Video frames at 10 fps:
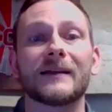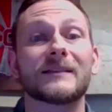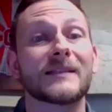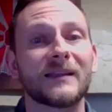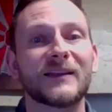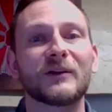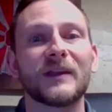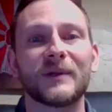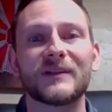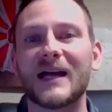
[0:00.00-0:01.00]
Today they are
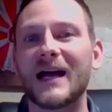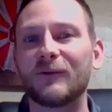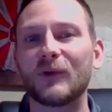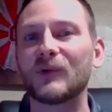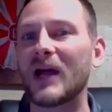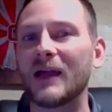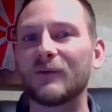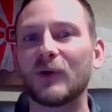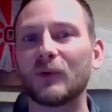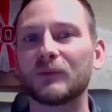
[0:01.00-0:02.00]
limited to
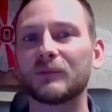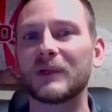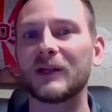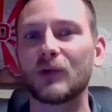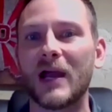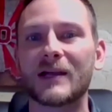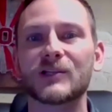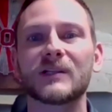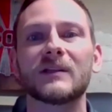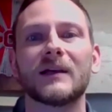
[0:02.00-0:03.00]
iPhone
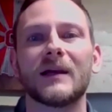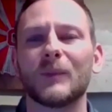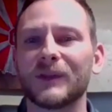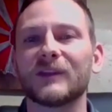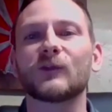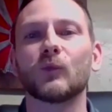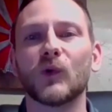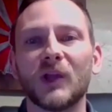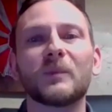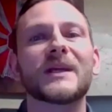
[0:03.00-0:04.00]
interaction, but this
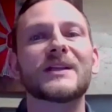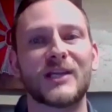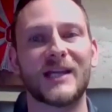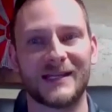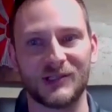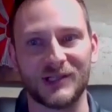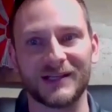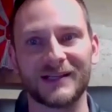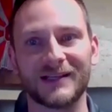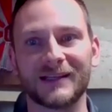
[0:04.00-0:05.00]
will be changing.
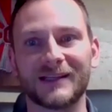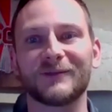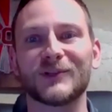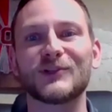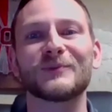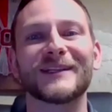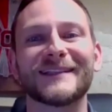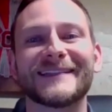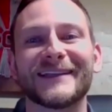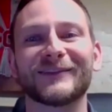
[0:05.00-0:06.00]
I can't give you too many
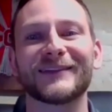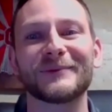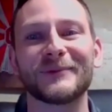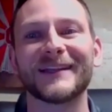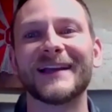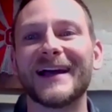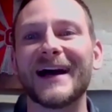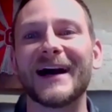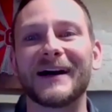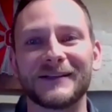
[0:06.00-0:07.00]
details there, but
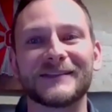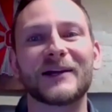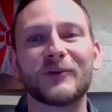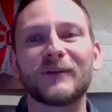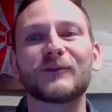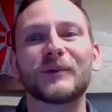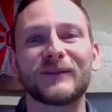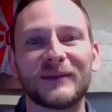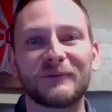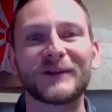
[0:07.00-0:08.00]
Decawave
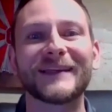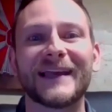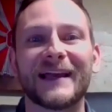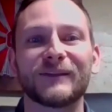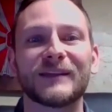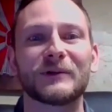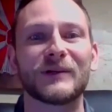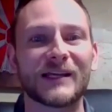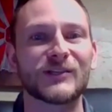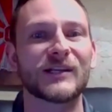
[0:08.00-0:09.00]
specifically has their
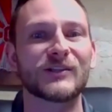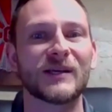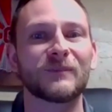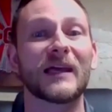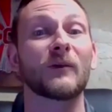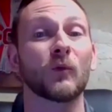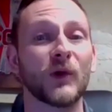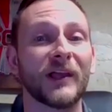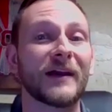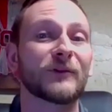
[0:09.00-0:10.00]
next-gen chip that
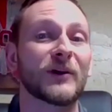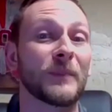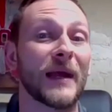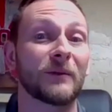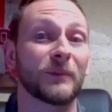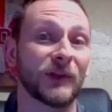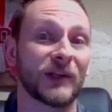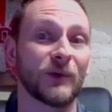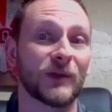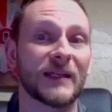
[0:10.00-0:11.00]
will have
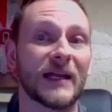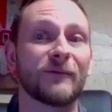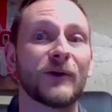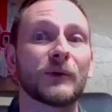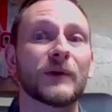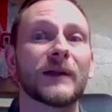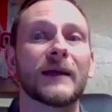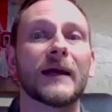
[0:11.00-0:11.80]
compatibility with the iPhone.